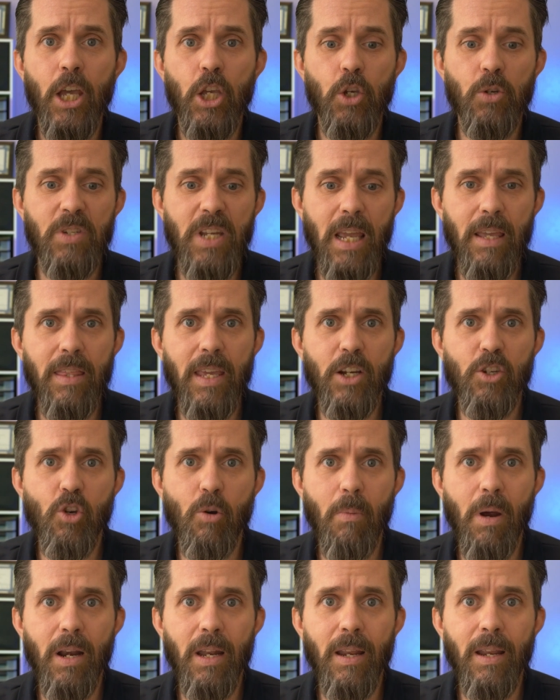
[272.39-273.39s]
you take the
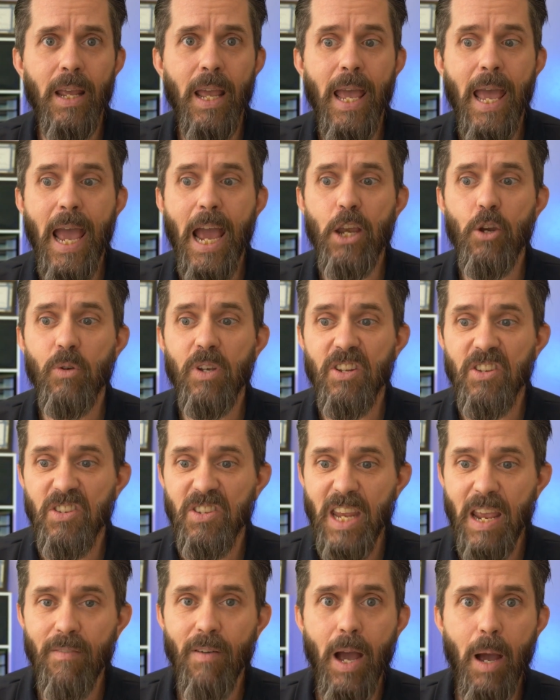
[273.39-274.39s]
extra money and you can
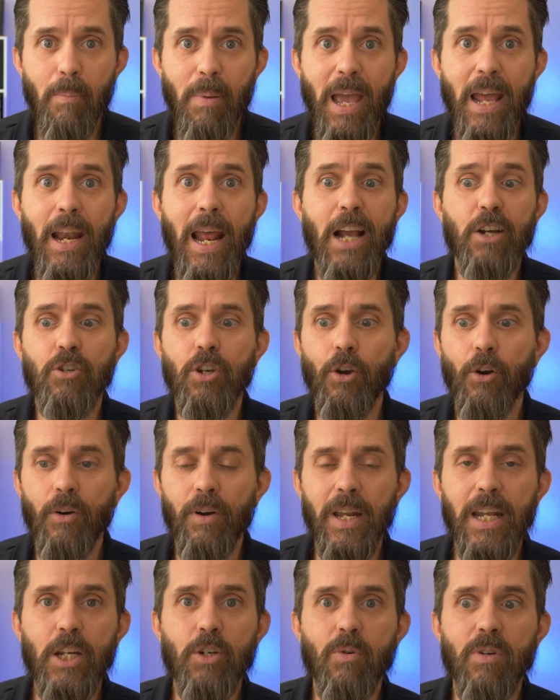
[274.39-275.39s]
save up and actually
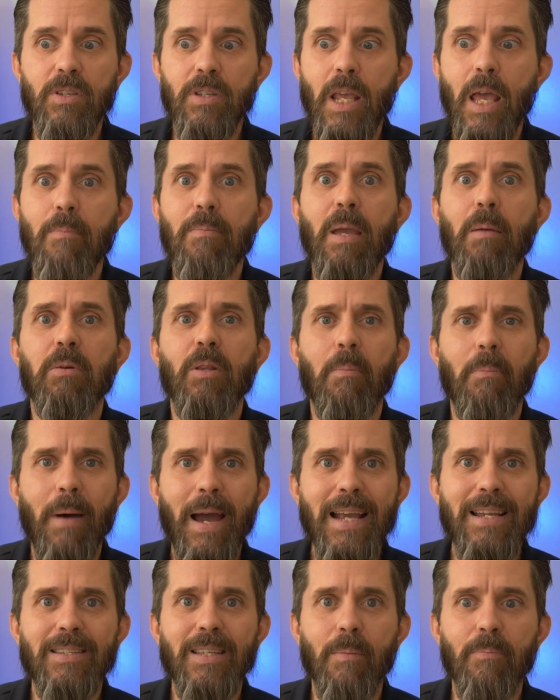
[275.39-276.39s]
earn interest and be able to
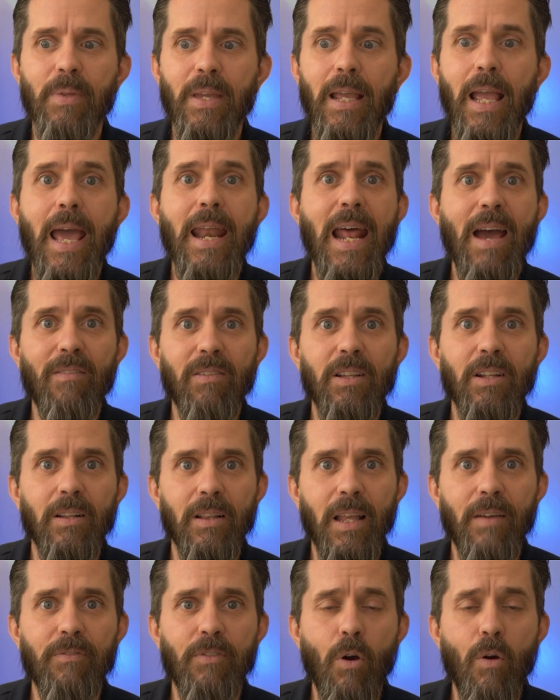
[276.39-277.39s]
buy something and have a little
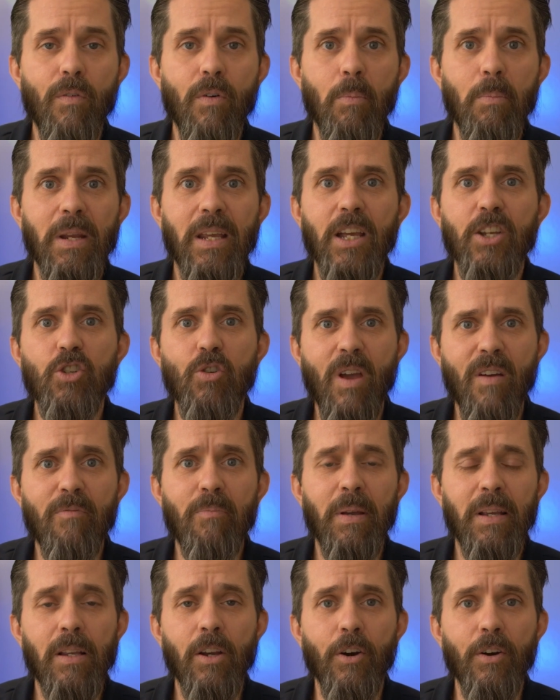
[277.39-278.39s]
left over because you
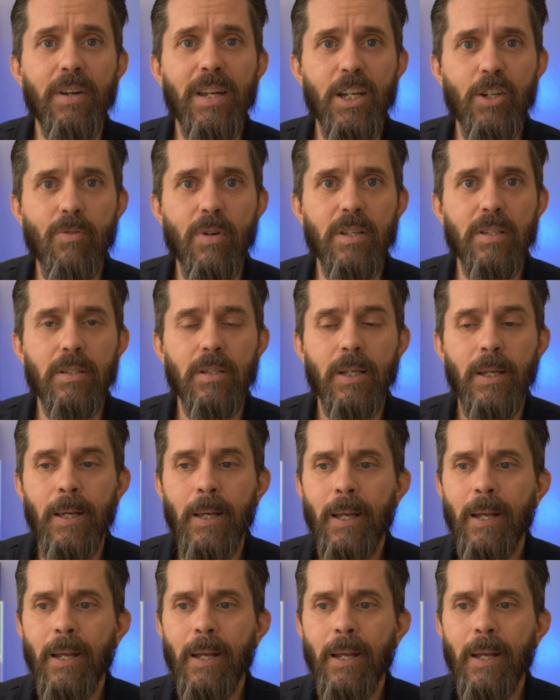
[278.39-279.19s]
have earned interest.